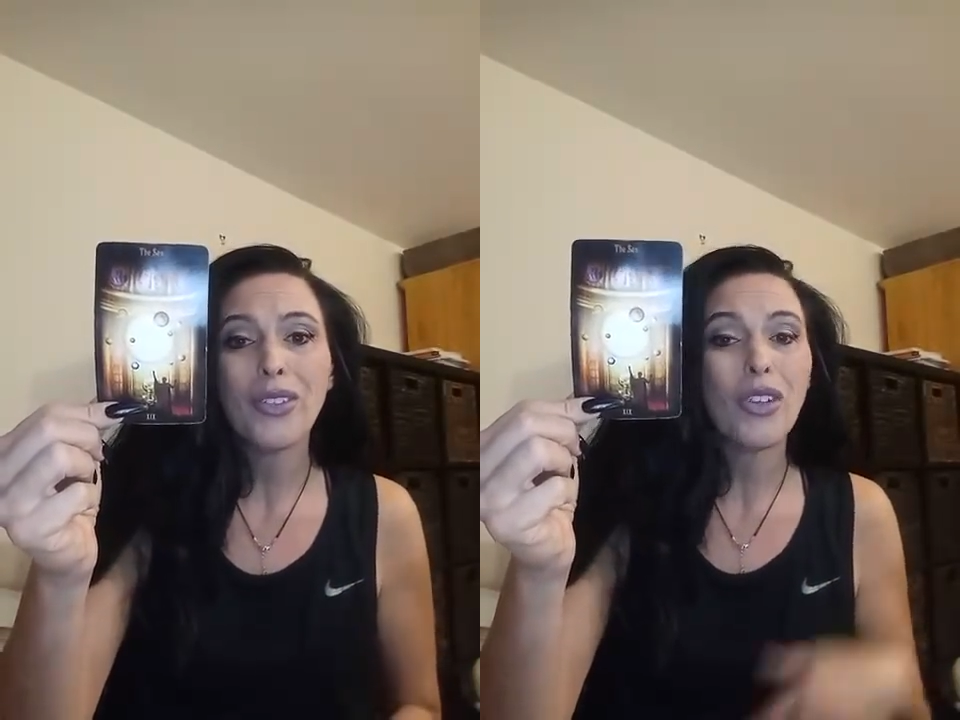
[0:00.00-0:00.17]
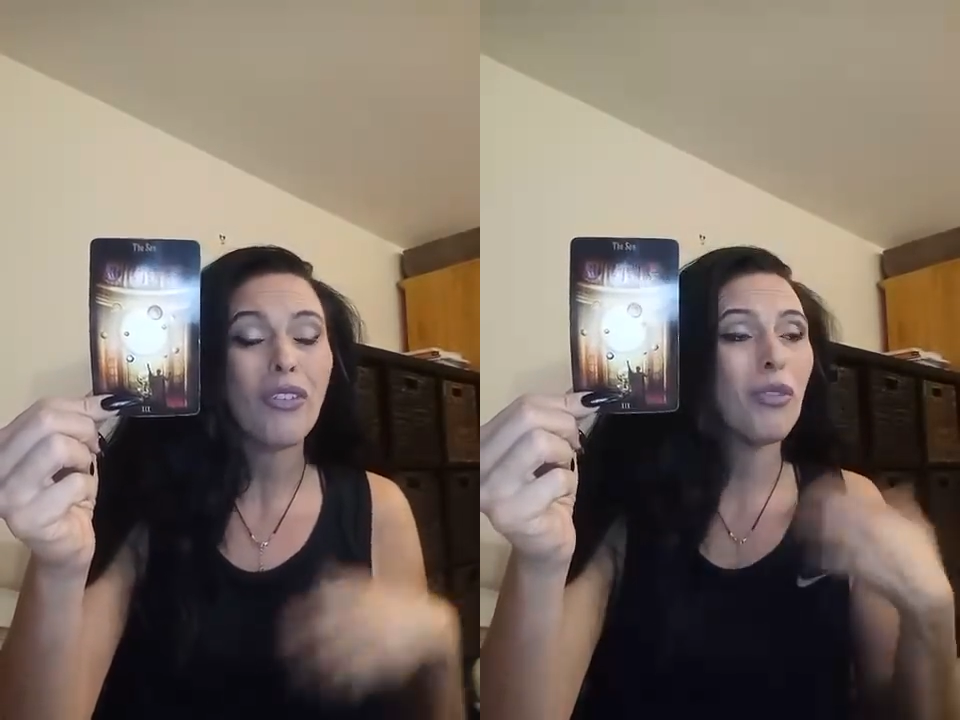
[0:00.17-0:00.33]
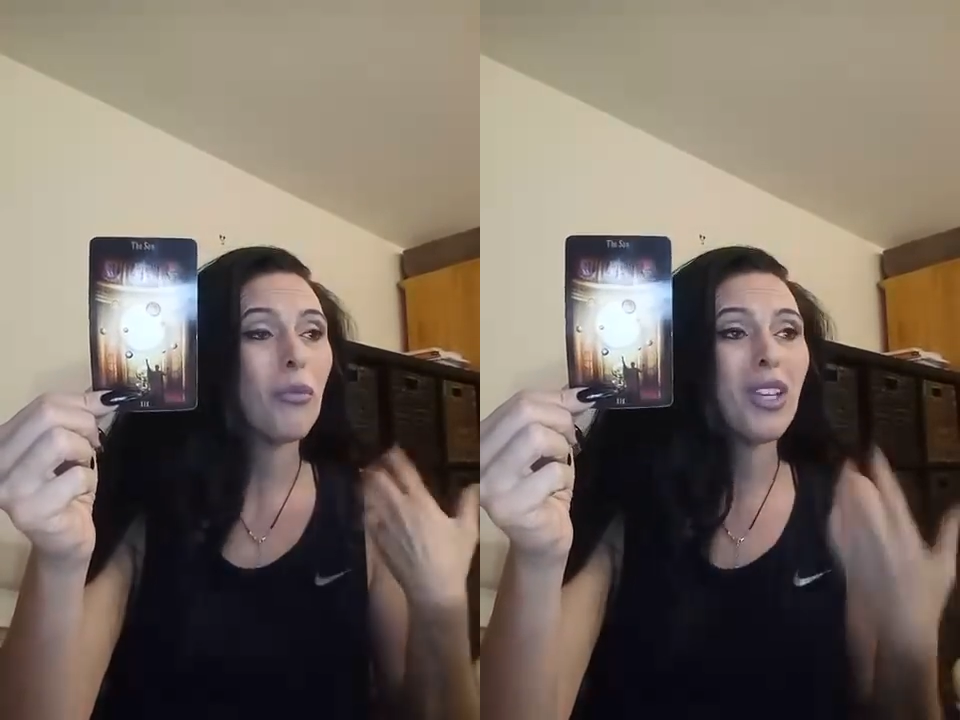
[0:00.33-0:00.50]
So,
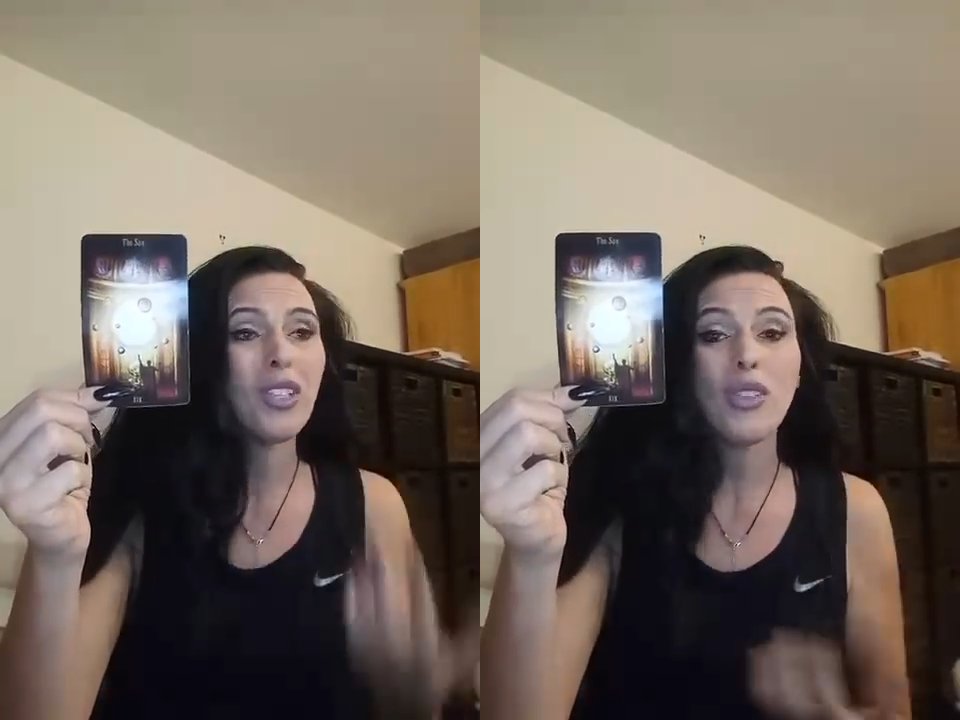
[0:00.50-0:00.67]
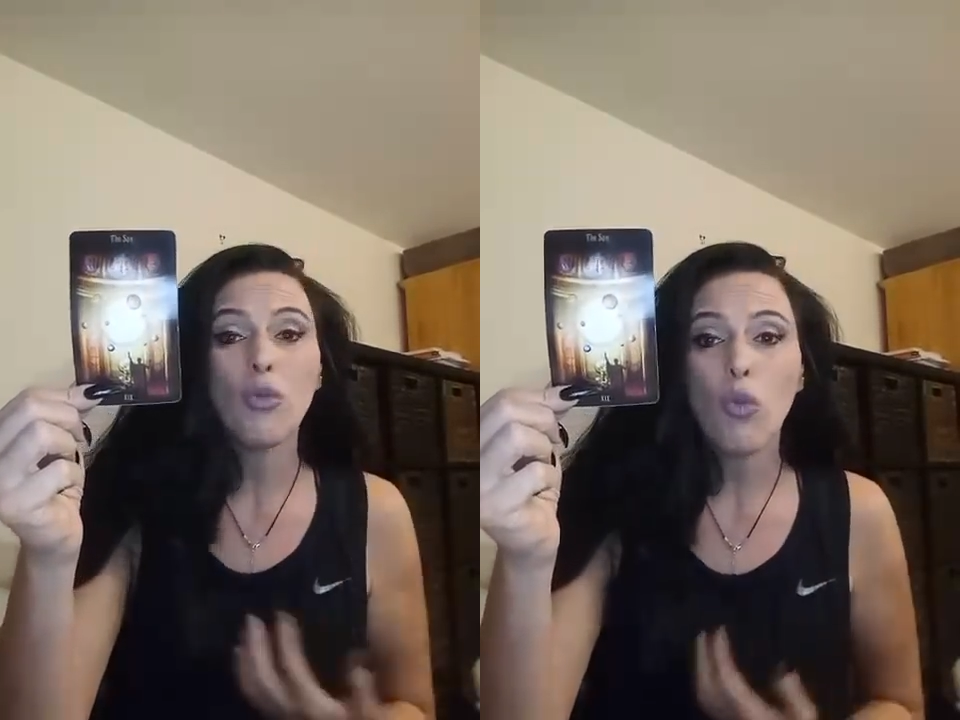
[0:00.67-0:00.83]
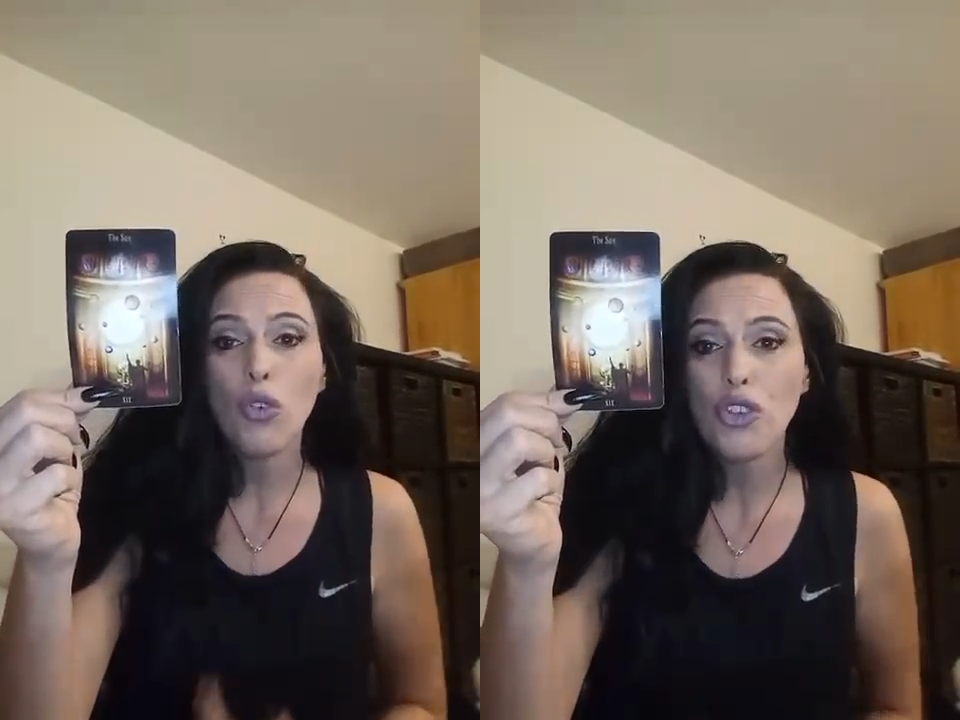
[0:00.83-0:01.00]
if it means
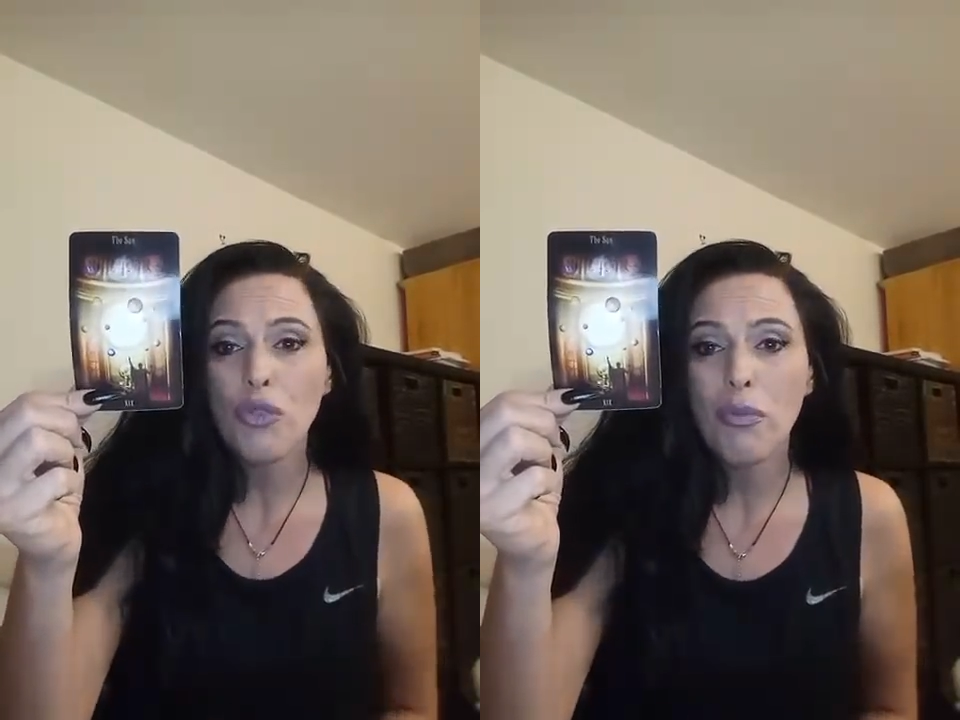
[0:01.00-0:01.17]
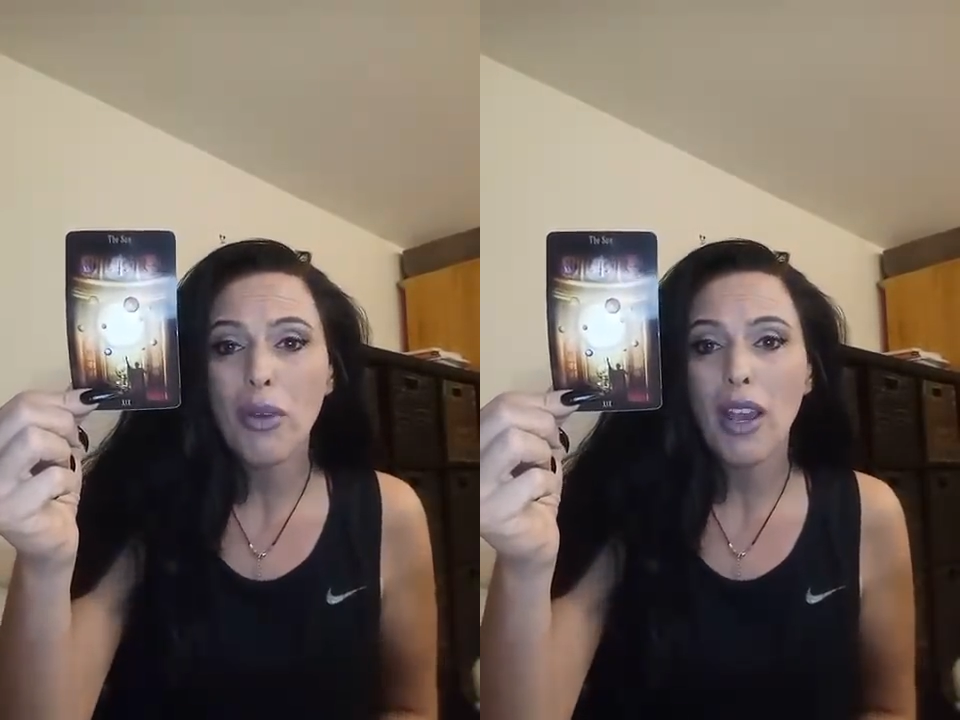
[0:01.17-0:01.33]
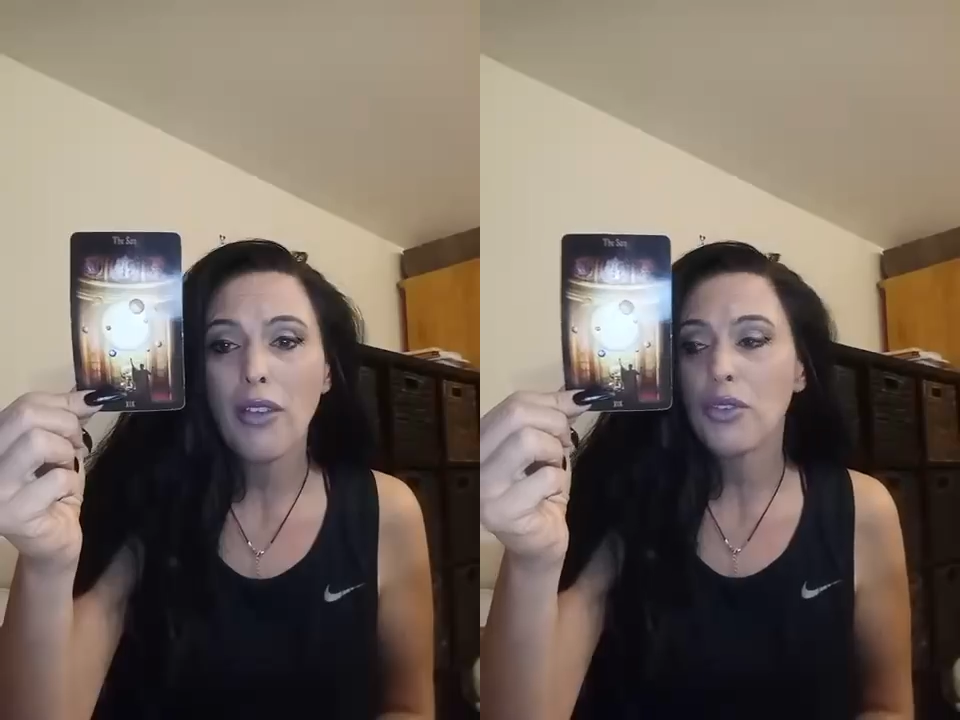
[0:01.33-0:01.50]
you wash and
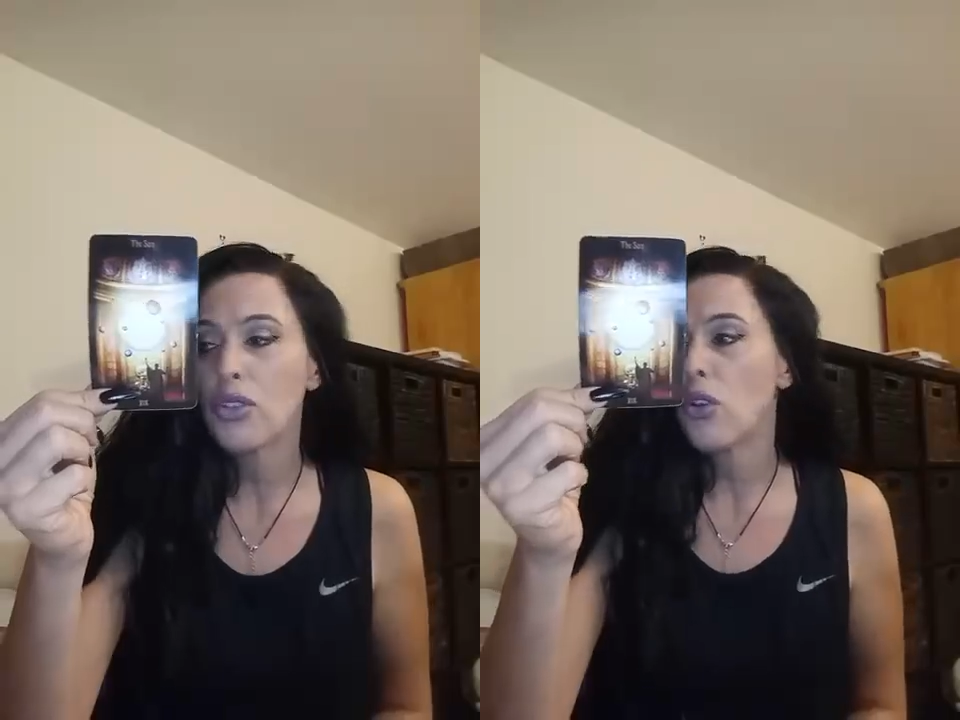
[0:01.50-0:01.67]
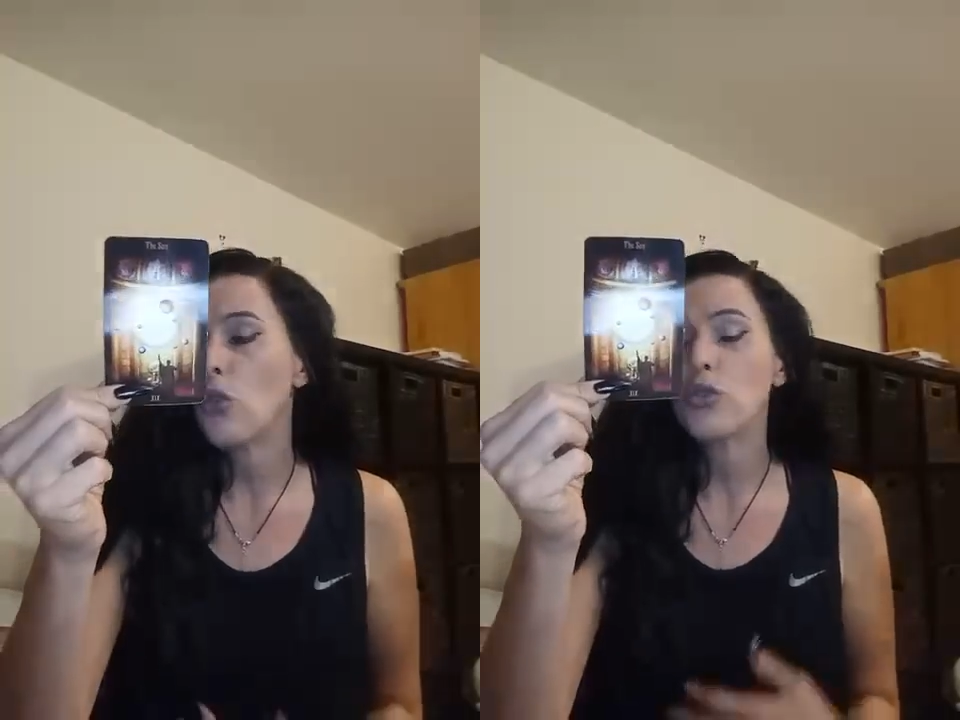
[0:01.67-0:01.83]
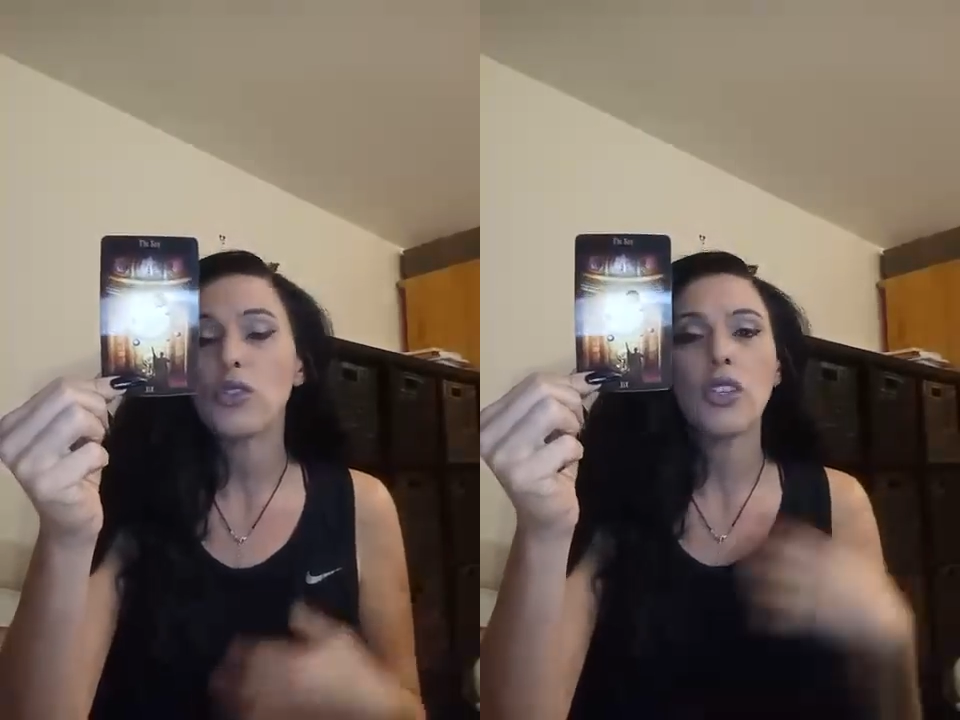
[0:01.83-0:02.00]
bath
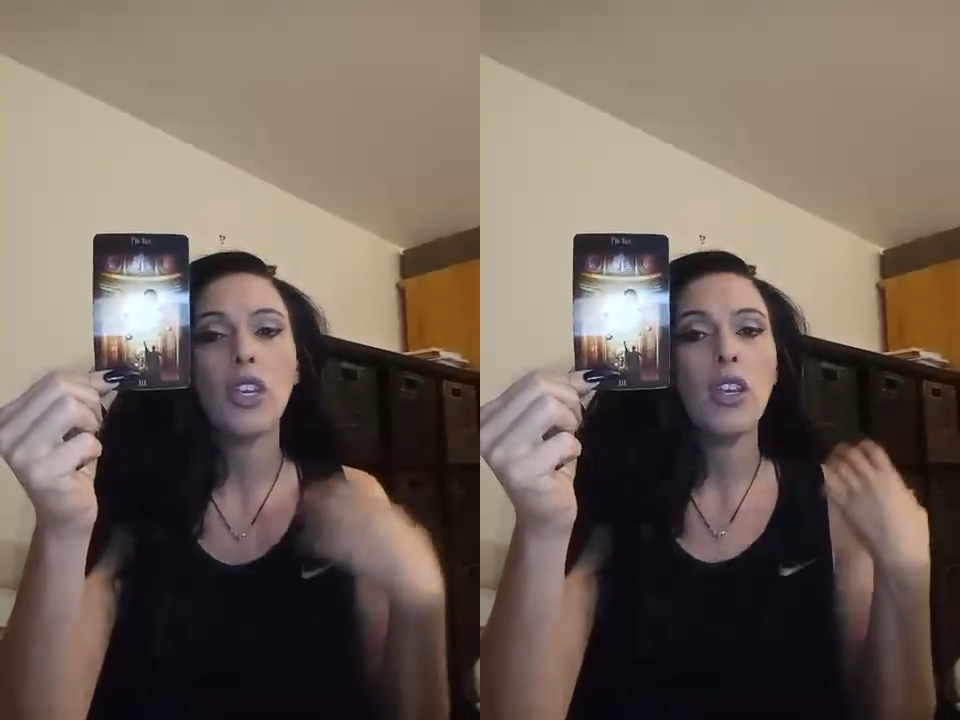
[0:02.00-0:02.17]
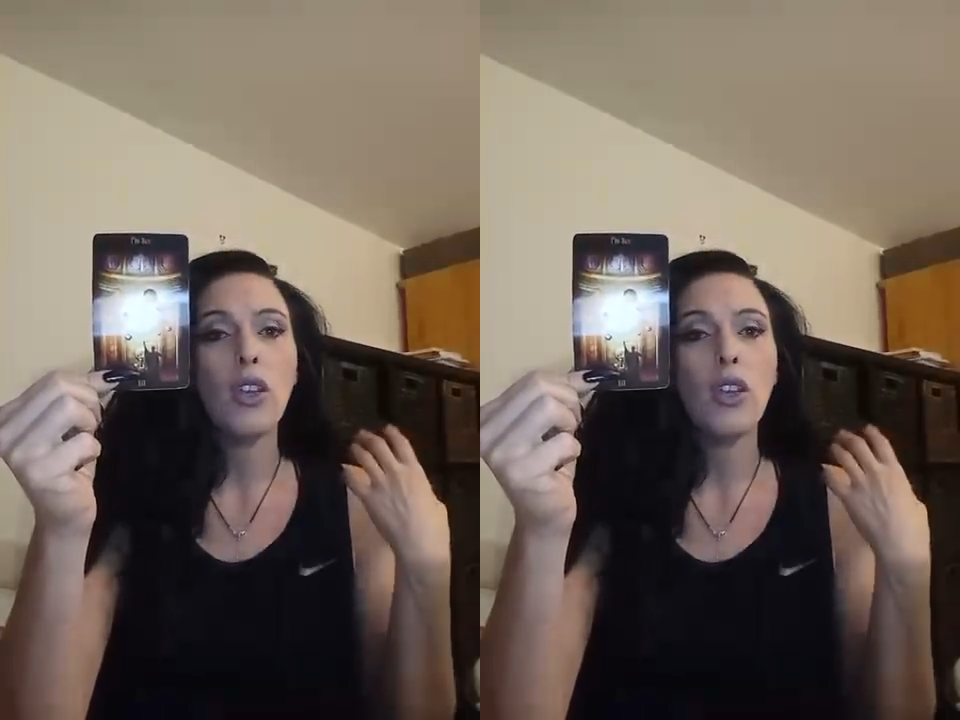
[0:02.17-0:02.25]
salts,